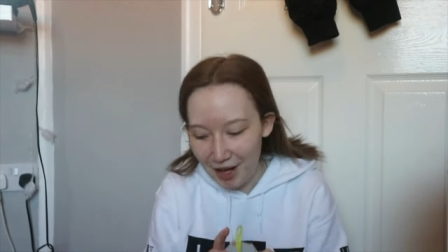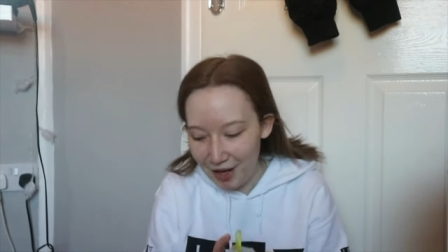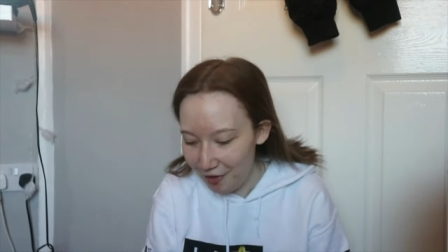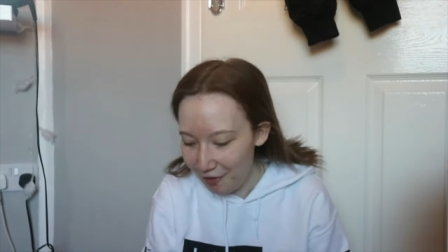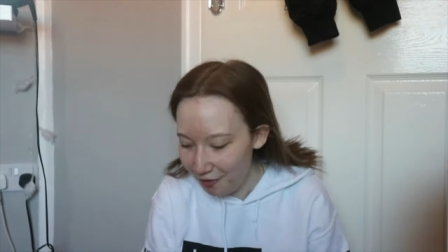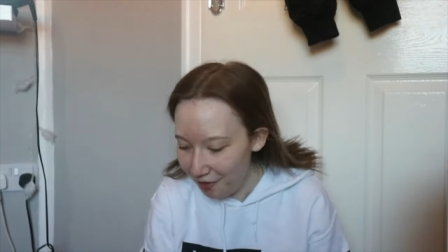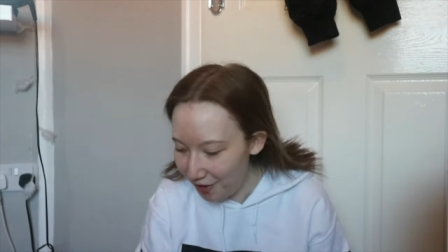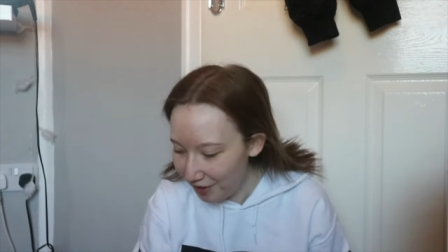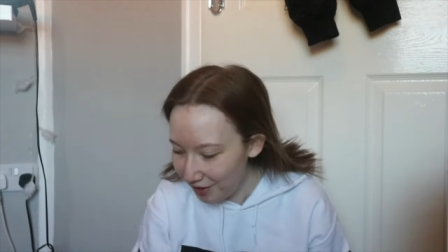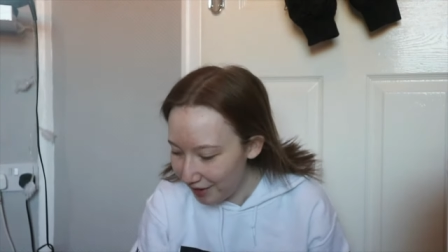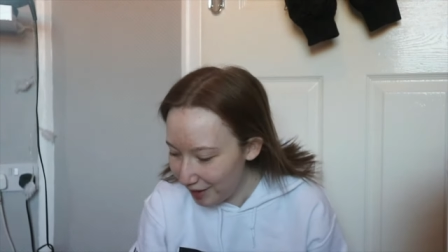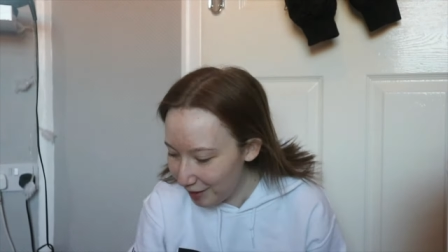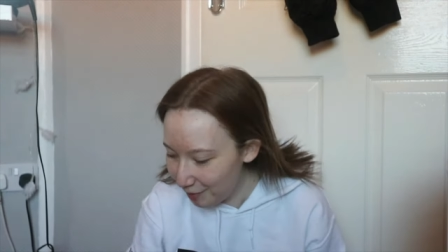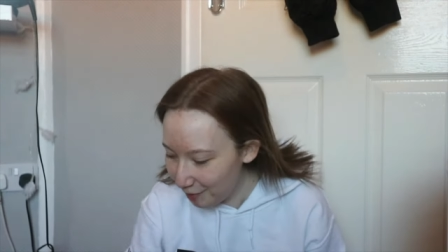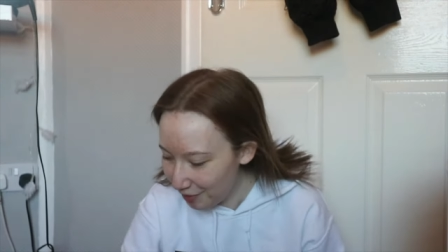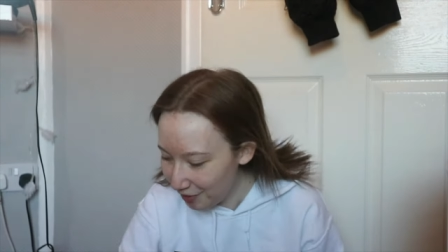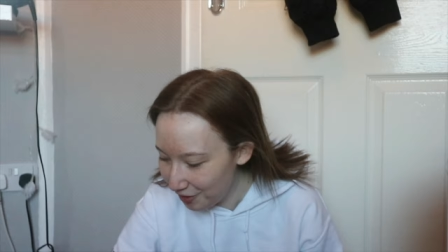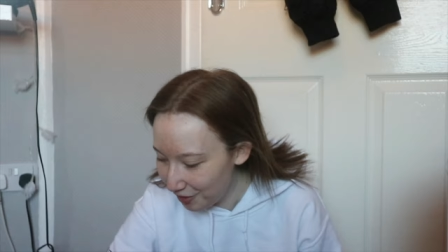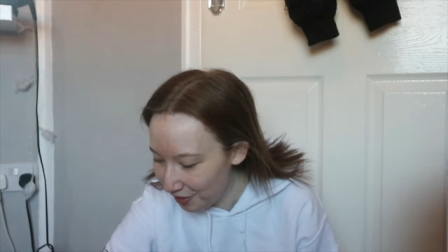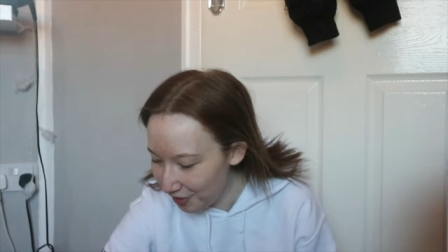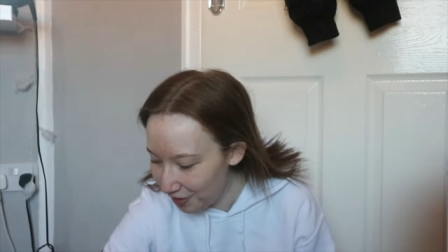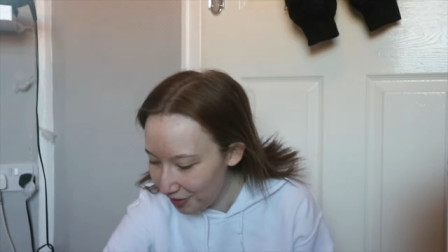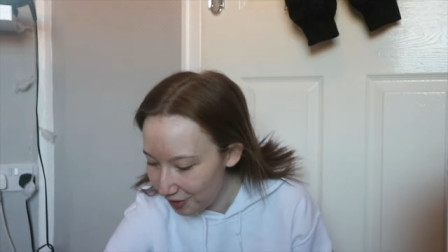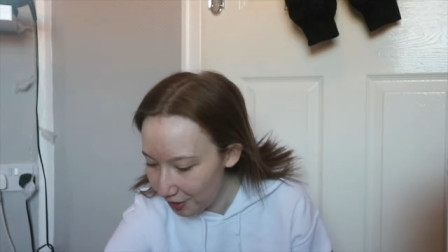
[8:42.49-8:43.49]
and I thought these were
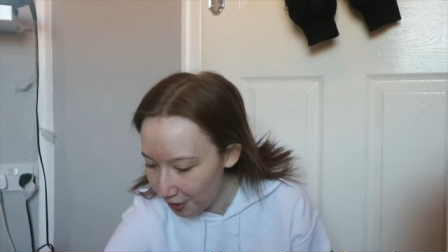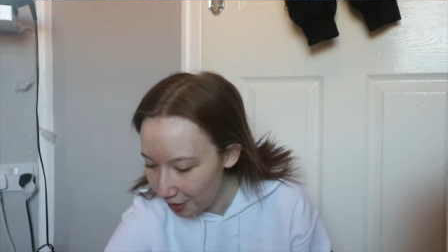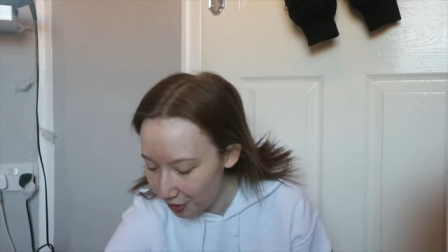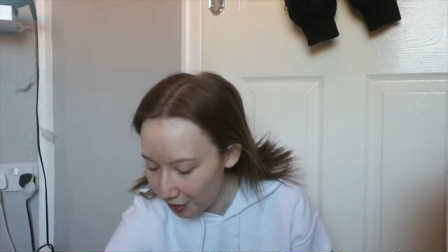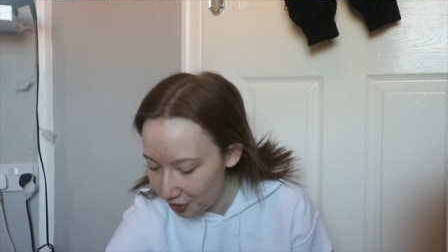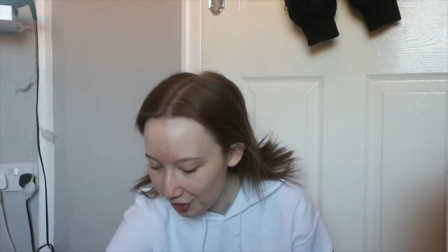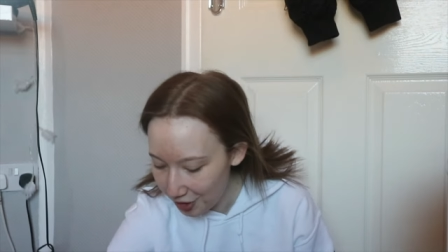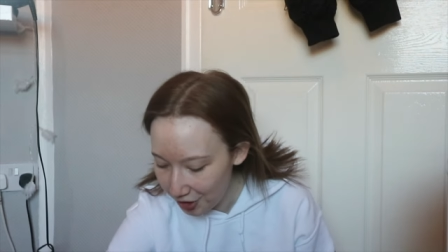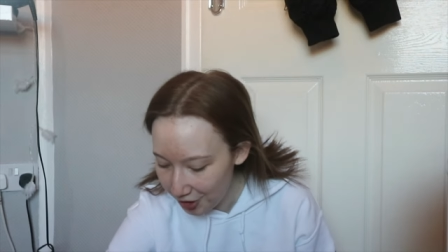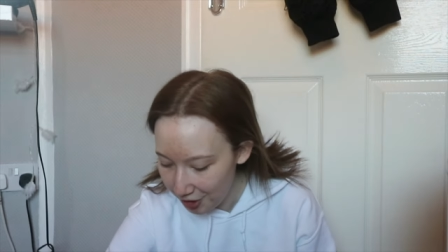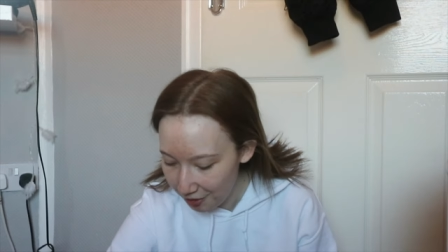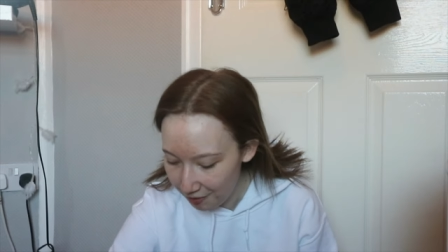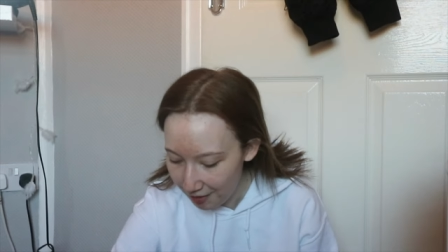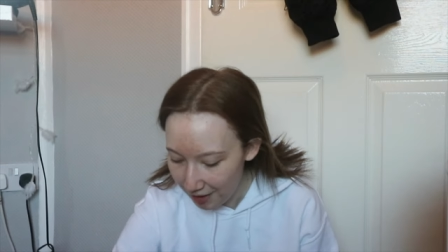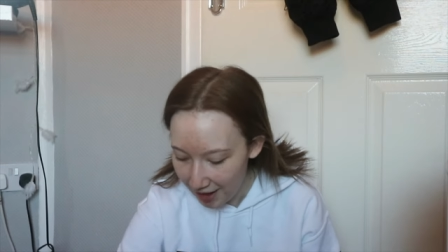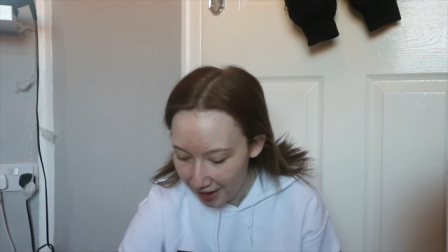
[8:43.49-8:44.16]
just such a cute